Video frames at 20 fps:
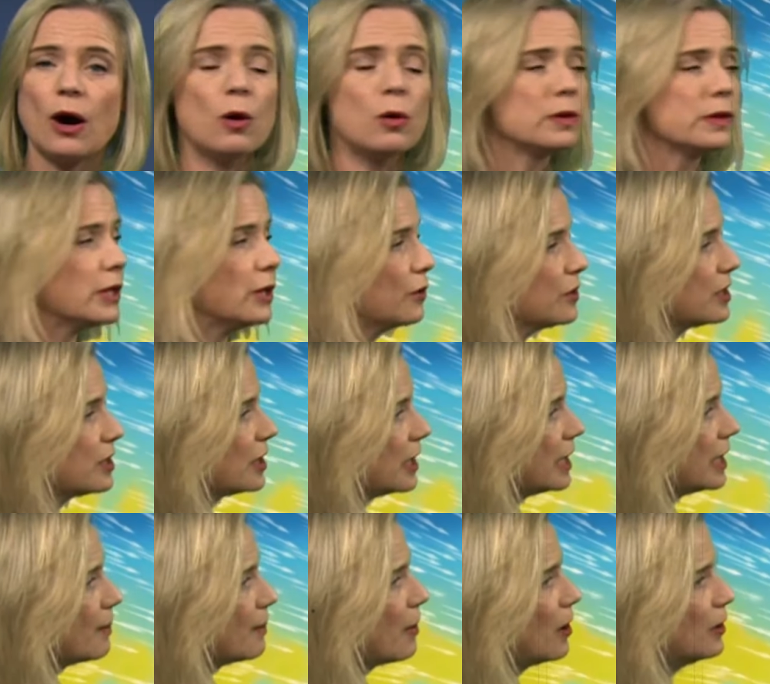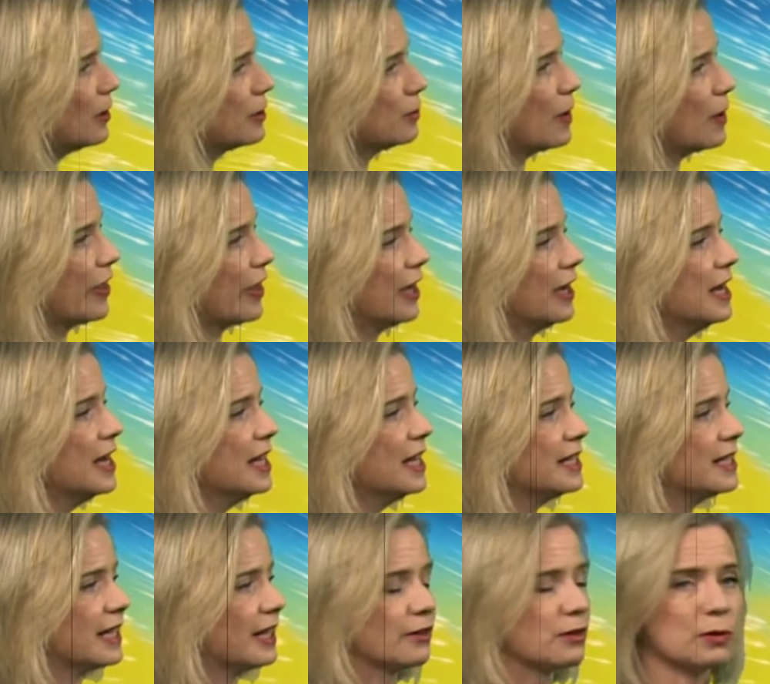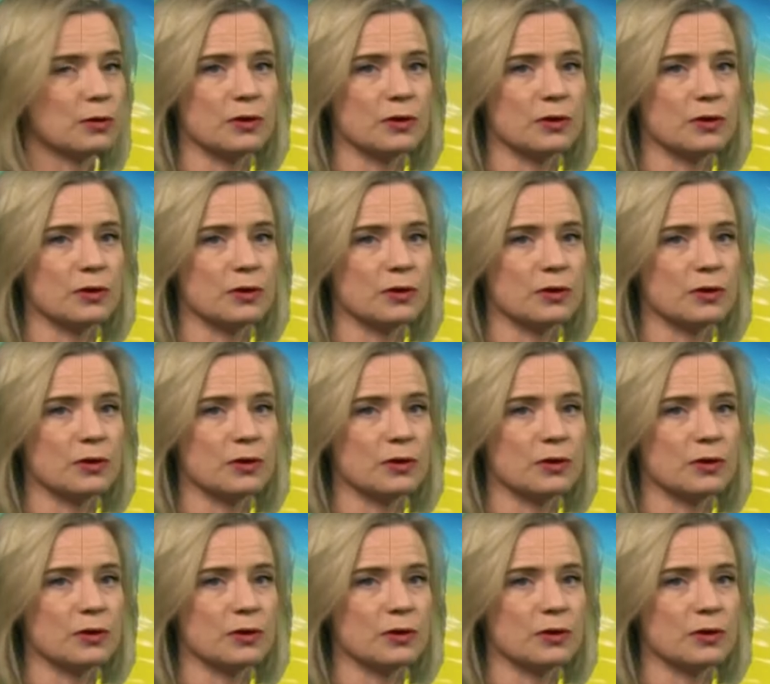holding on to the milder weather down